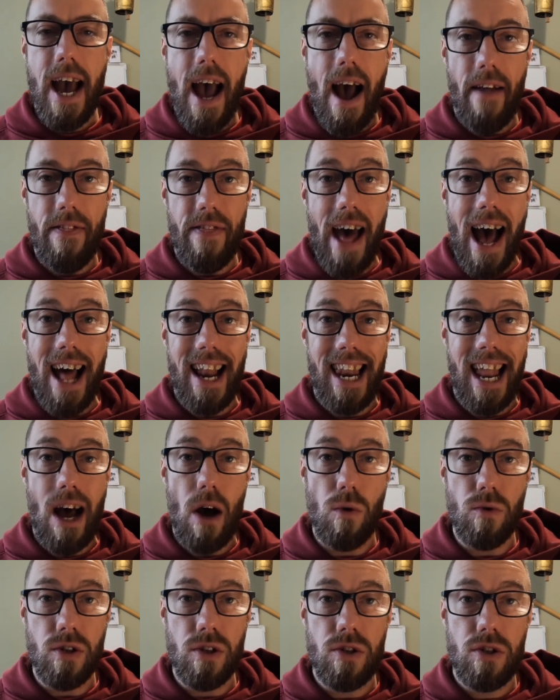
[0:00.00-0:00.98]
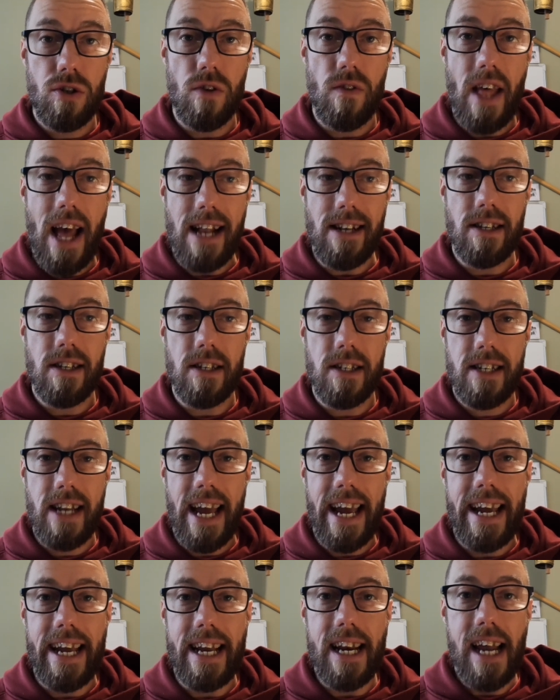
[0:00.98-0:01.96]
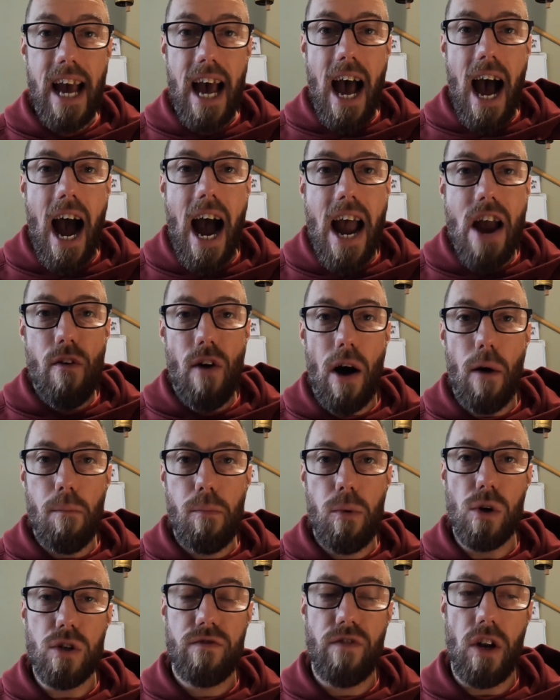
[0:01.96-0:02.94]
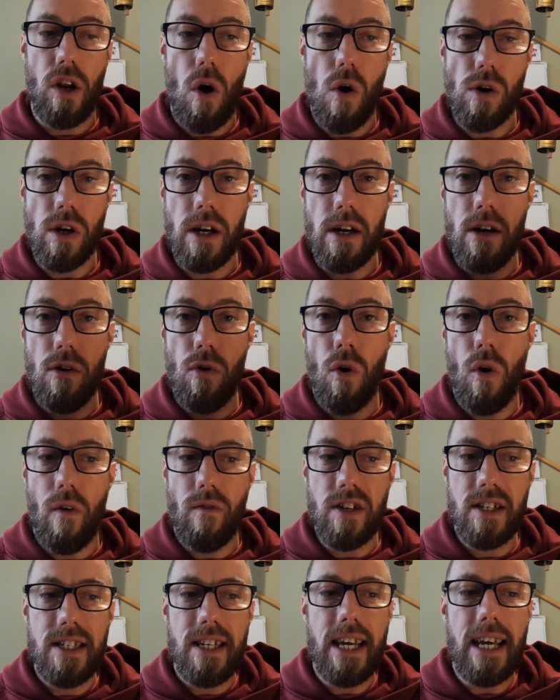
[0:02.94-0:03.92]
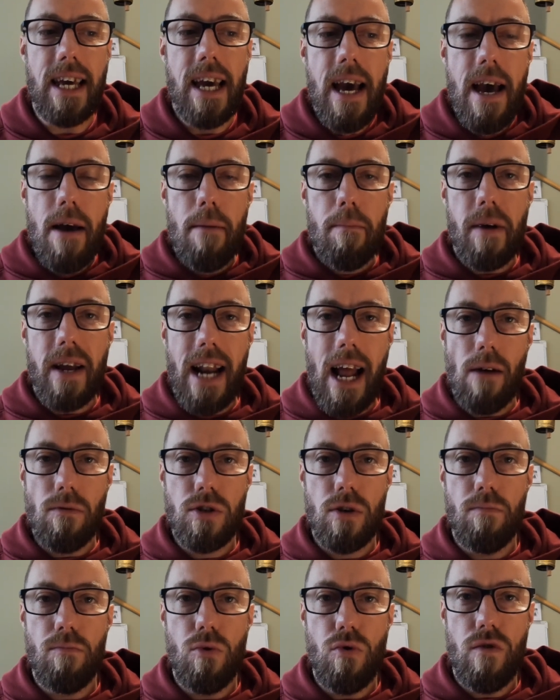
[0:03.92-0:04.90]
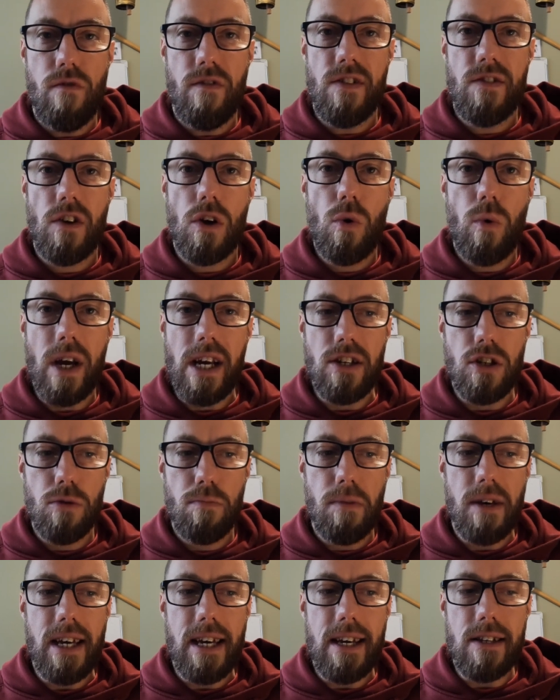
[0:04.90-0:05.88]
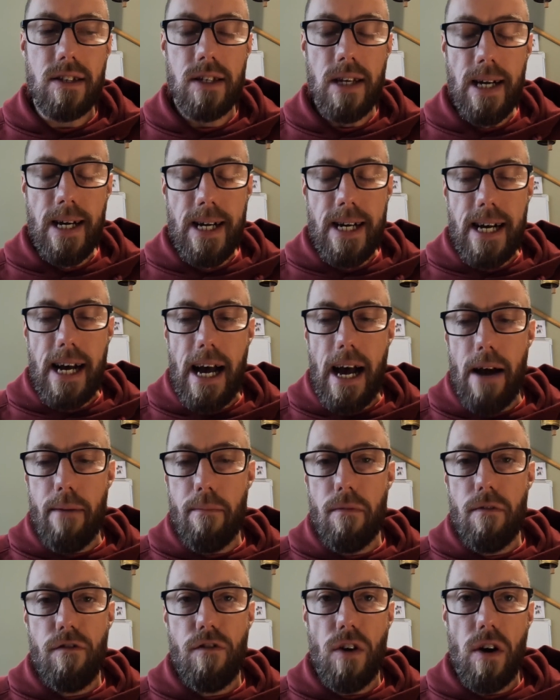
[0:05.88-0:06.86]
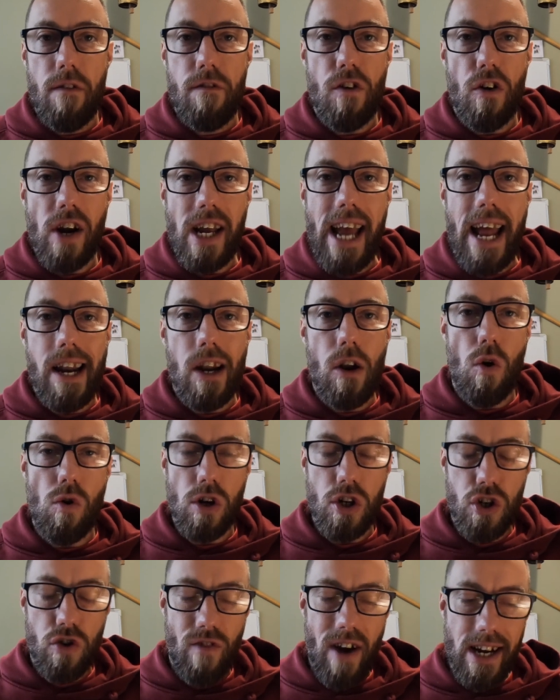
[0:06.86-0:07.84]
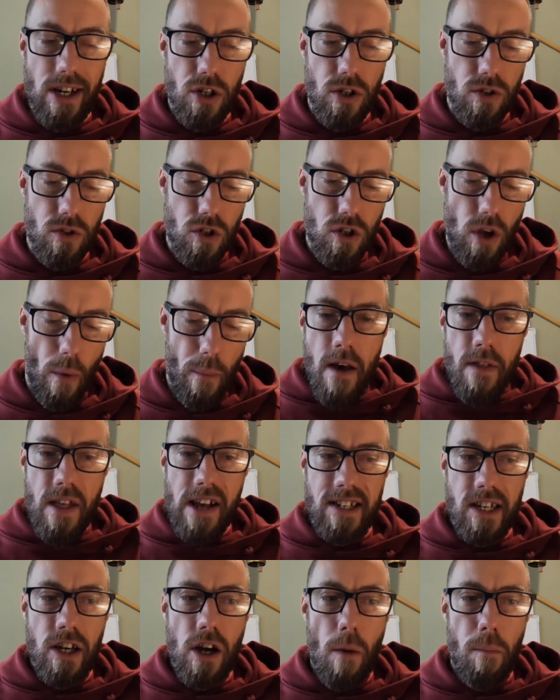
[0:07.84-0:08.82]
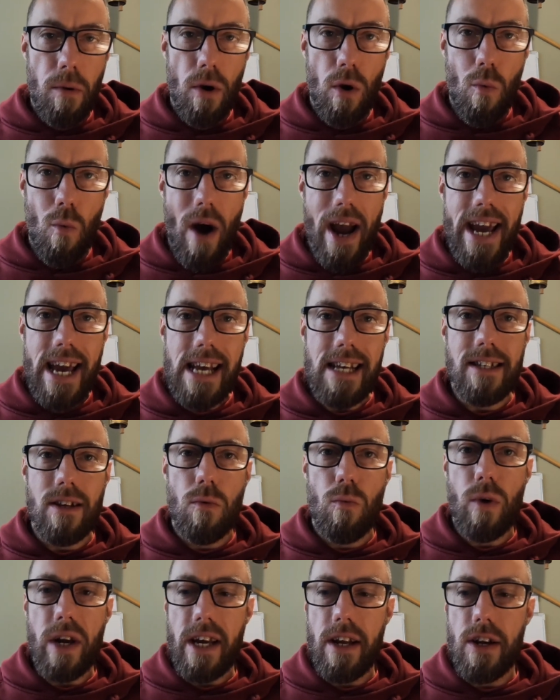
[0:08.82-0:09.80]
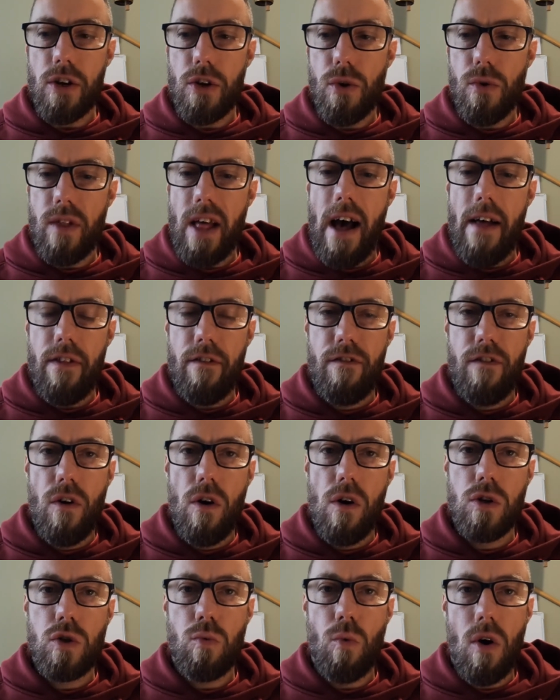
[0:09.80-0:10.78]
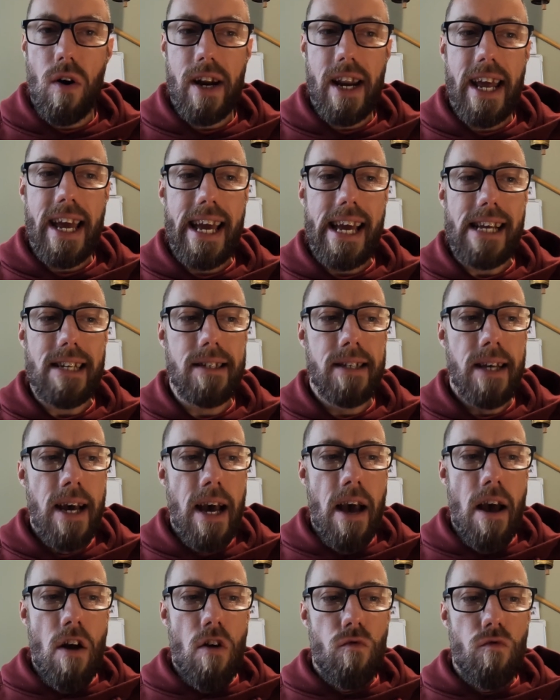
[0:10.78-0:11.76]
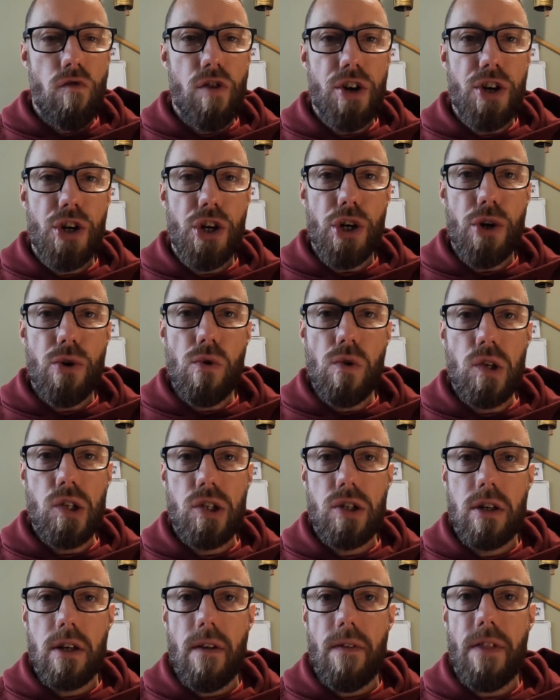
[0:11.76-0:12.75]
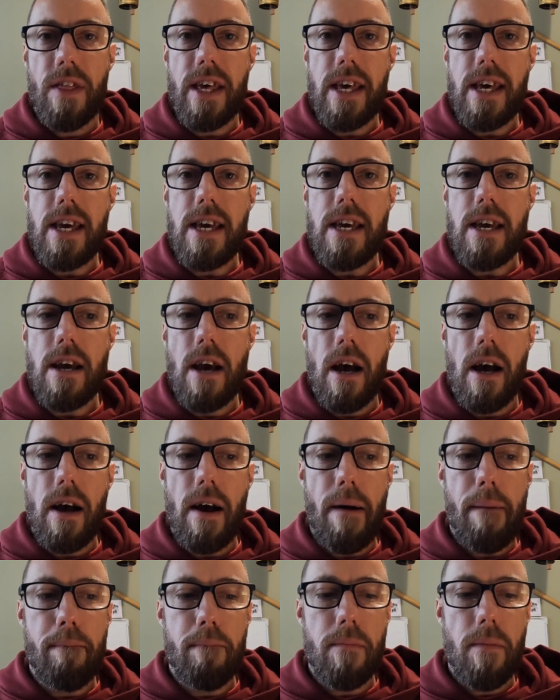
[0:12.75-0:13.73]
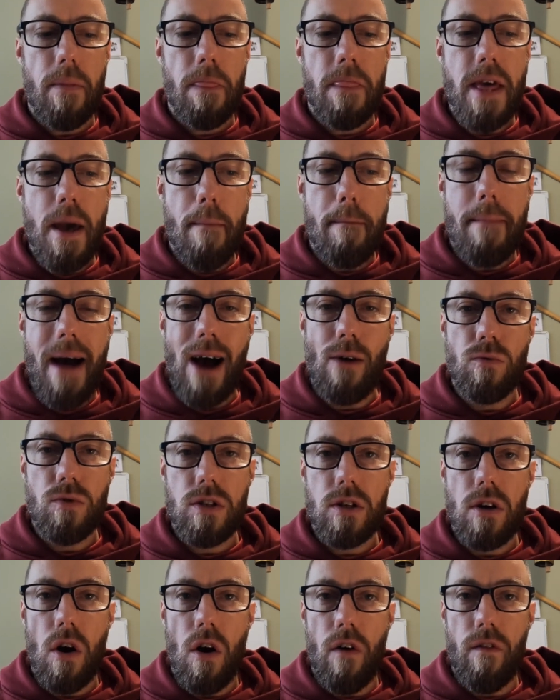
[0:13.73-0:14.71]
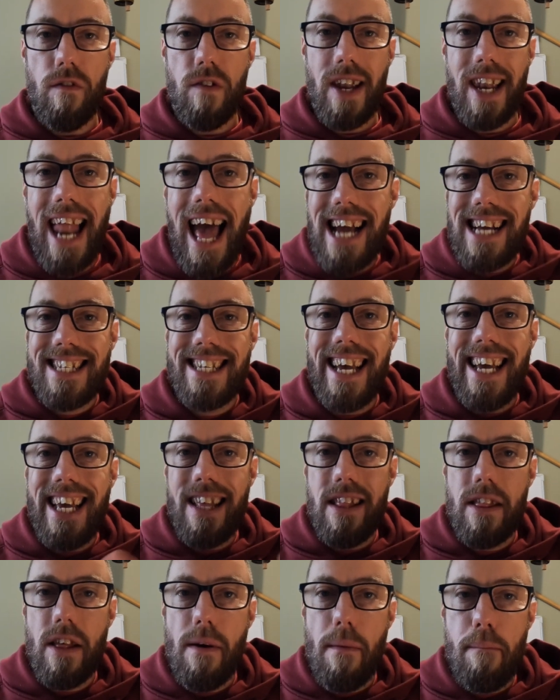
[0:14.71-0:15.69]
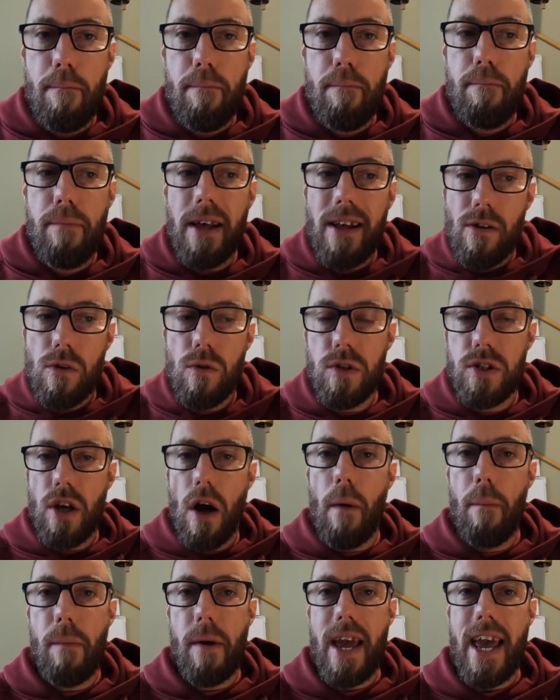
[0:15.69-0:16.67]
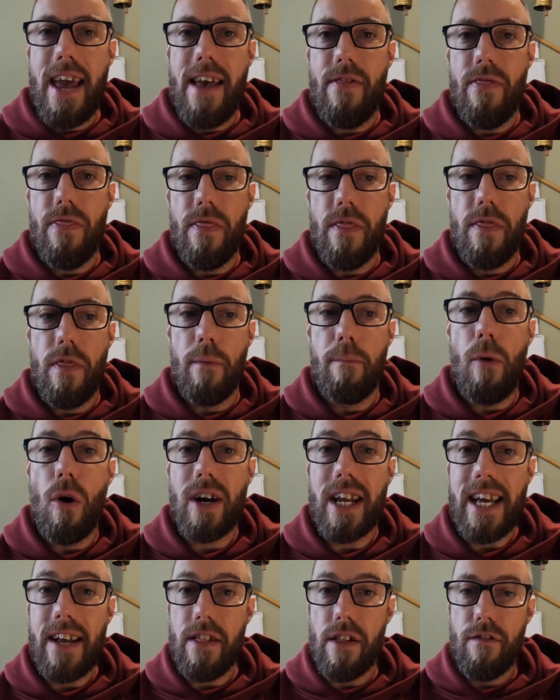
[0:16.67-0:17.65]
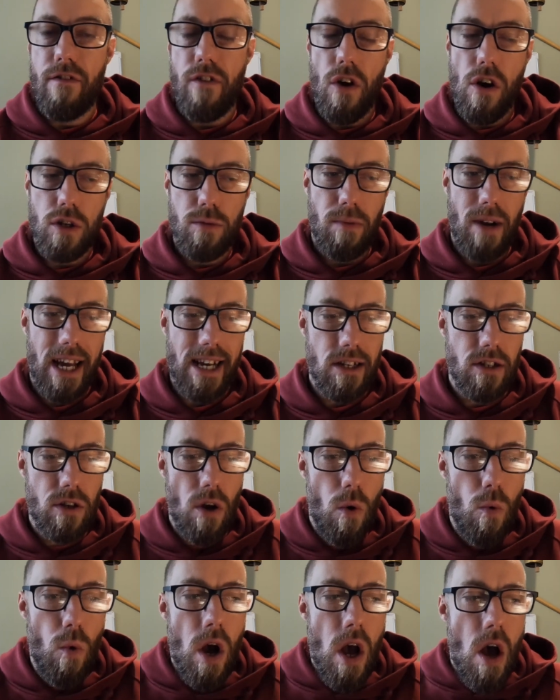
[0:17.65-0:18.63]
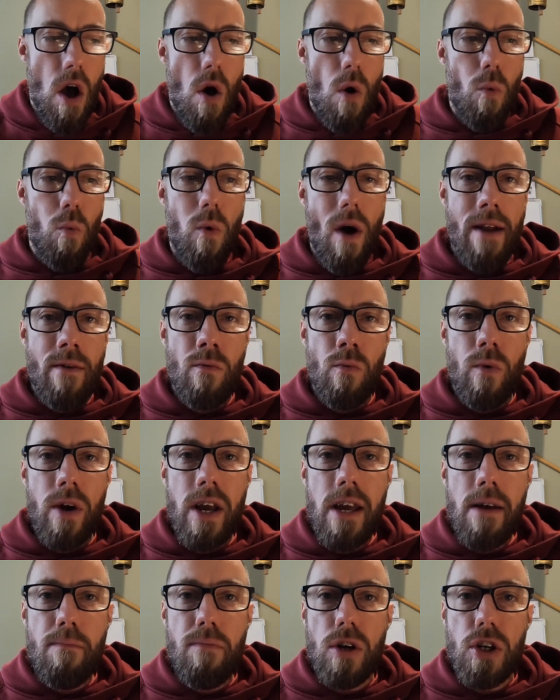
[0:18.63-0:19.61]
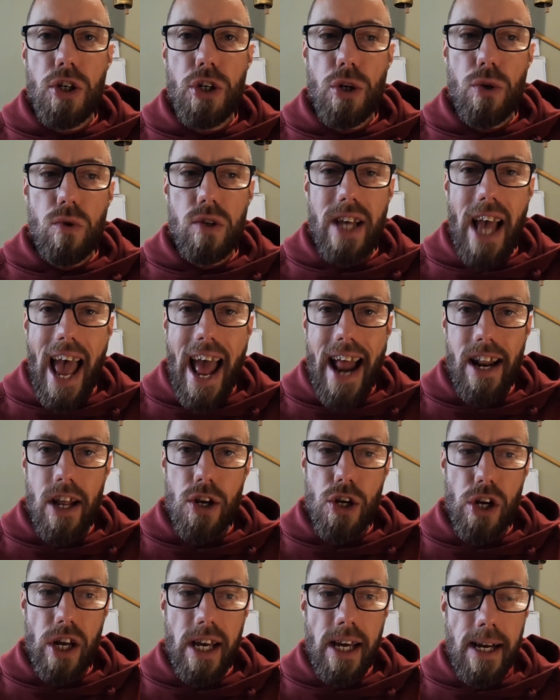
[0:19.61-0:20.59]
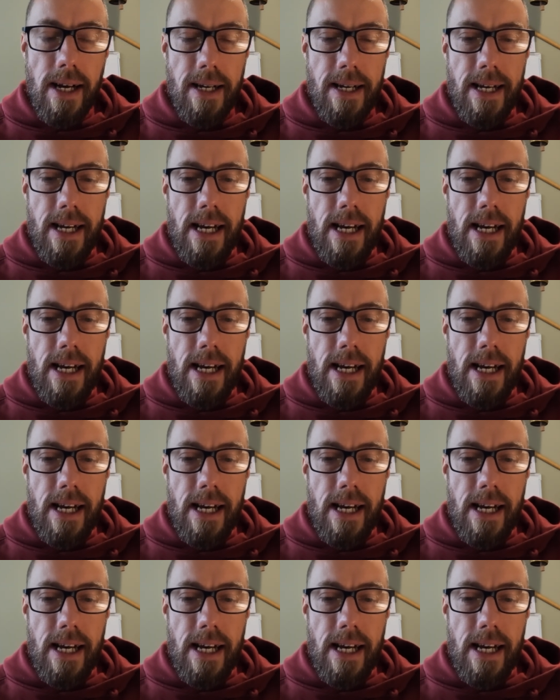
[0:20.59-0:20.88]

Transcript: And that allows us to then sustain higher outputs for longer, or obviously being able to move into quicker speeds for again, longer durations. So there's a couple of ways that we can do that. The first one is reduce the amount of lactate that builds up in the body in the first place. So when we produce energy,